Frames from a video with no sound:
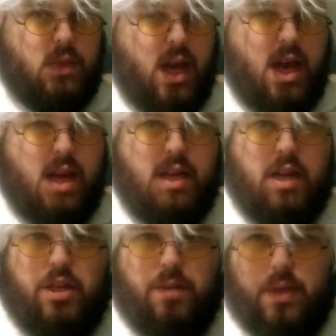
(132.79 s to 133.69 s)
And
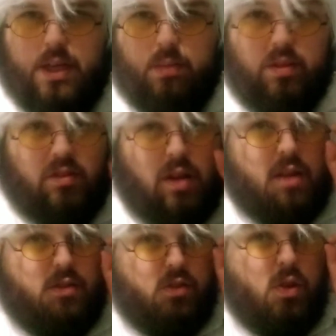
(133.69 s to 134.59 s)
actually, I'm going to keep these
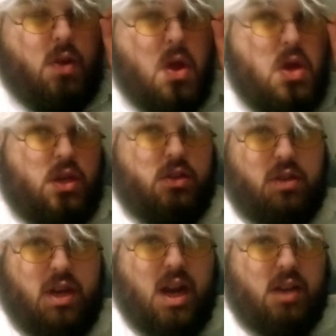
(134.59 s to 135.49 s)
glasses on.
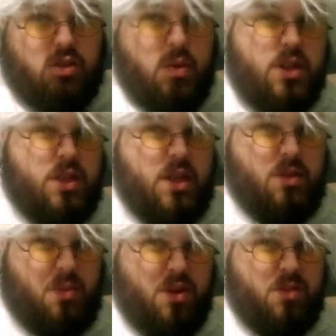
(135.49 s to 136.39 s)
So the next question
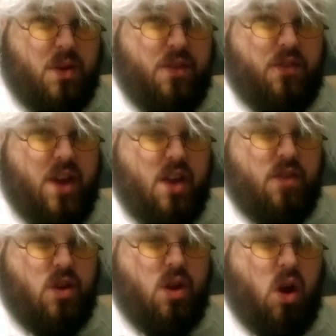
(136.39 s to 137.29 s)
is, what is my
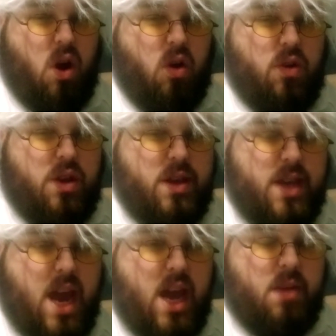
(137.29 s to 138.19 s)
favourite horror
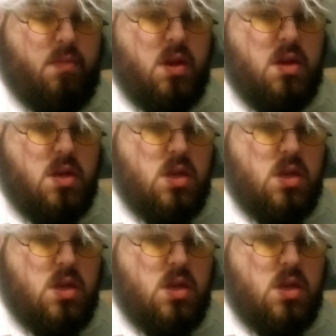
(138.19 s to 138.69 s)
game?